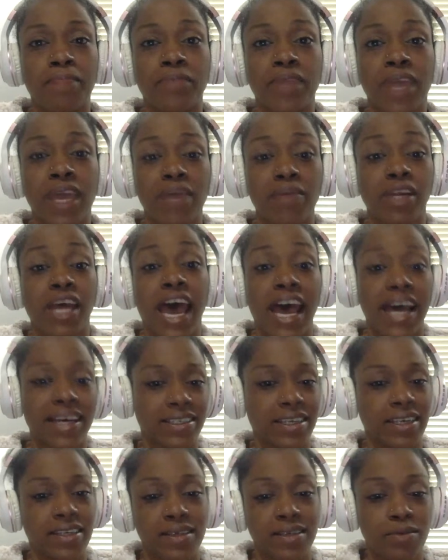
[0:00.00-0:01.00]
able to
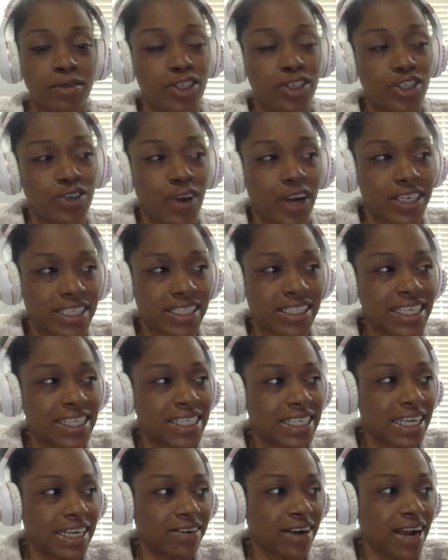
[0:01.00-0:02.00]
access some of the direct
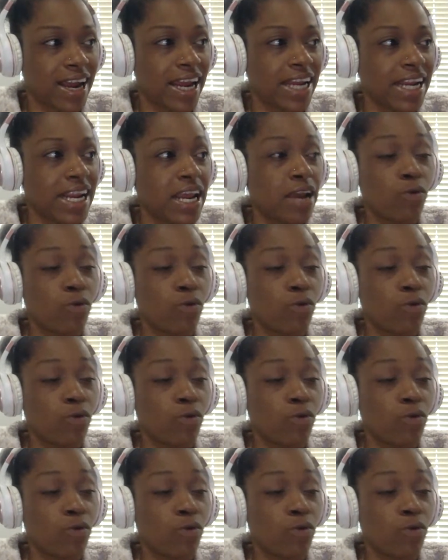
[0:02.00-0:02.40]
lending, right?